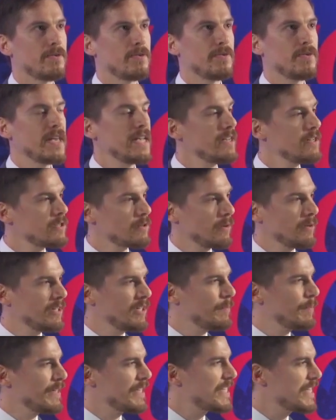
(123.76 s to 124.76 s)
things are a
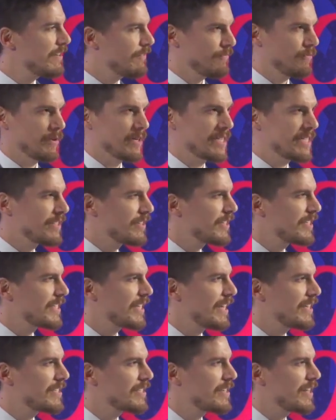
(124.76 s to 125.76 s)
little bit different in the
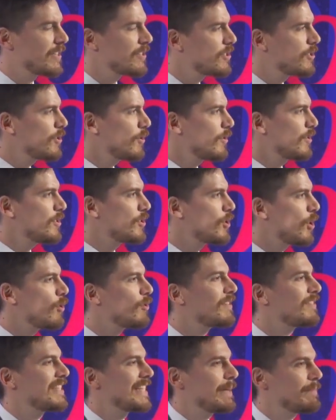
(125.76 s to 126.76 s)
sense that students
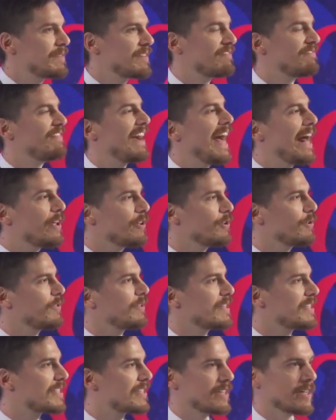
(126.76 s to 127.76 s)
don't seem to value
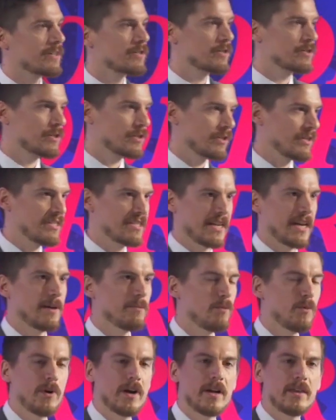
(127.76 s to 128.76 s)
these things the
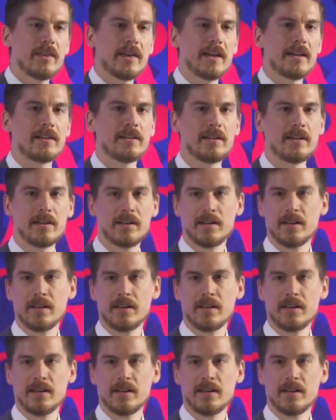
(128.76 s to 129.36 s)
same way that